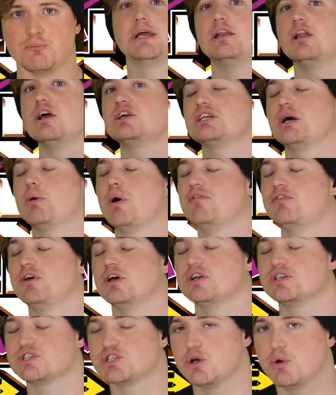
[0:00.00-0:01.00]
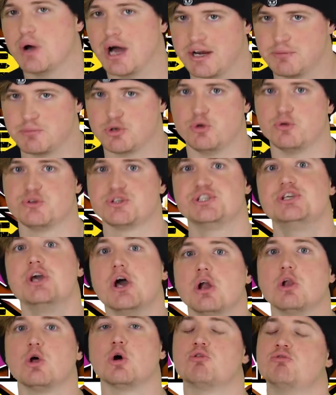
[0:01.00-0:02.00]
It looked, however, as though Adam Cole's
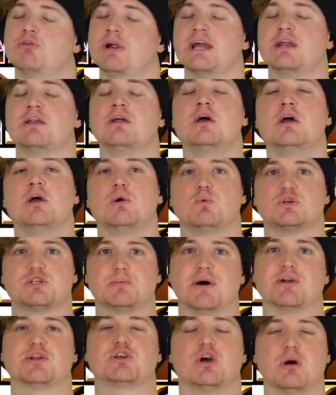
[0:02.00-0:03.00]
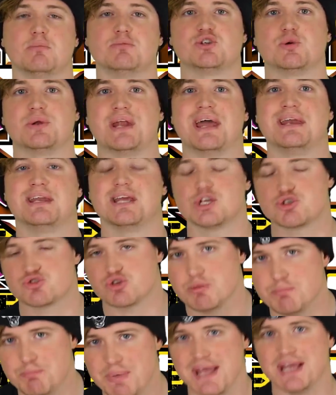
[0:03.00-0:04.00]
year-long reign was about to come to an end as
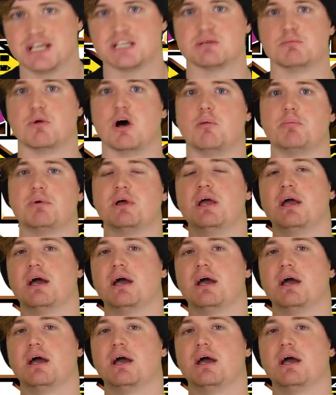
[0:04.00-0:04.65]
Dream picked him up